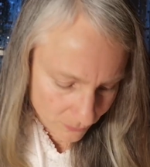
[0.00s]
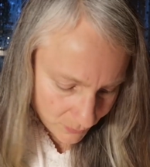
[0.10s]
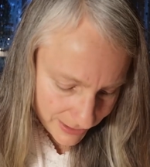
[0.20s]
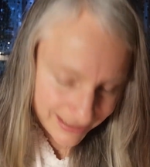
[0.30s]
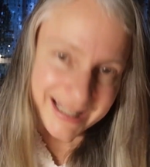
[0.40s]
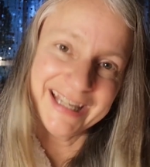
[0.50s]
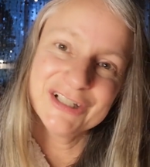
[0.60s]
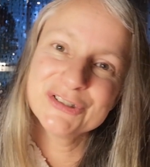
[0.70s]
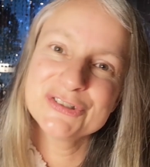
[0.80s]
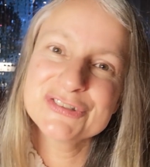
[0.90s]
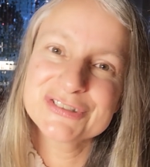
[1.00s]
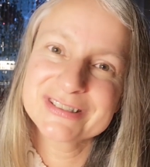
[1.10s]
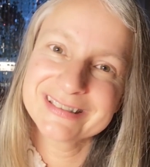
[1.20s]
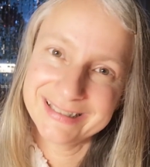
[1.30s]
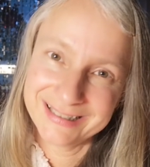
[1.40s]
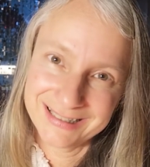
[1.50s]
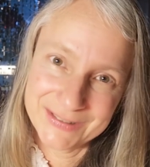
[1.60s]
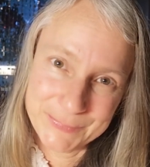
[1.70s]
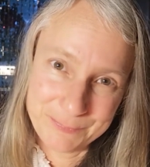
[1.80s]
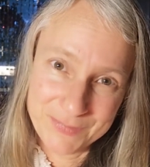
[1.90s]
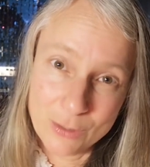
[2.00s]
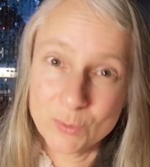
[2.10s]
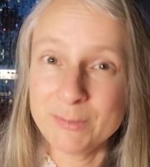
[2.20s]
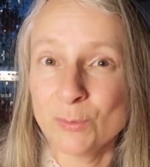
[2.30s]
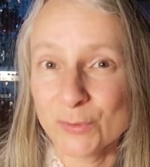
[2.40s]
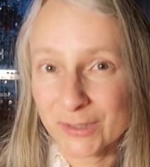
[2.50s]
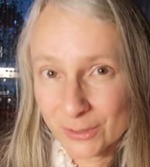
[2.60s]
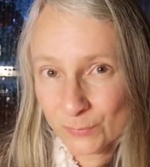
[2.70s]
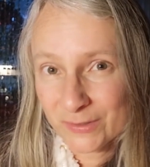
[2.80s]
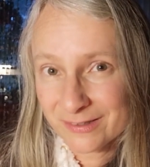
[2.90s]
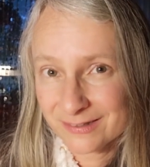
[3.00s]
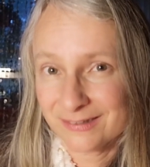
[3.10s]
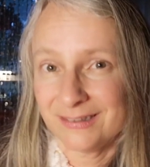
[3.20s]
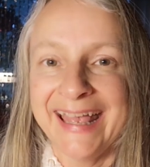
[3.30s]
three layers um, that we'll be working with.